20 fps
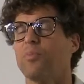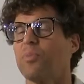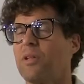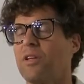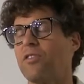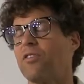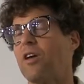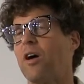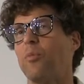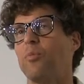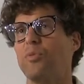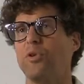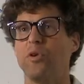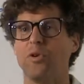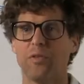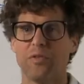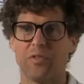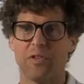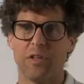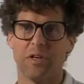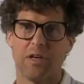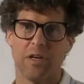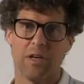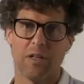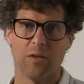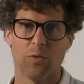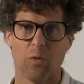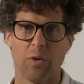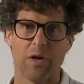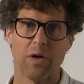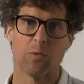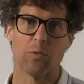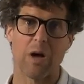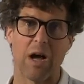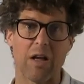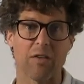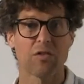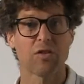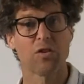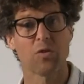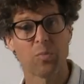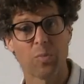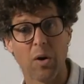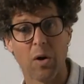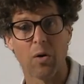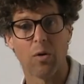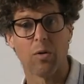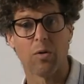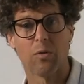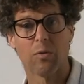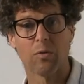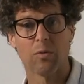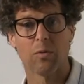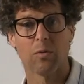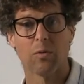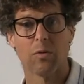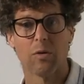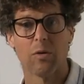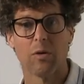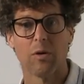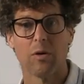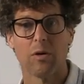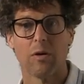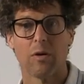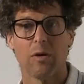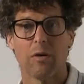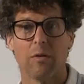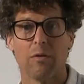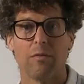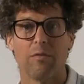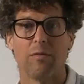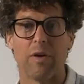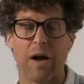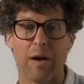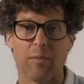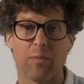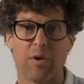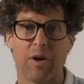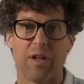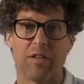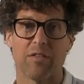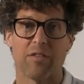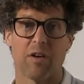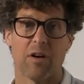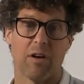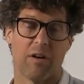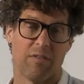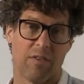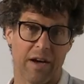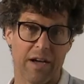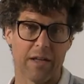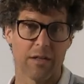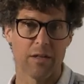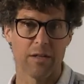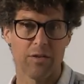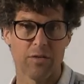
plays out beautifully in the way a rosin bow vibrates a violin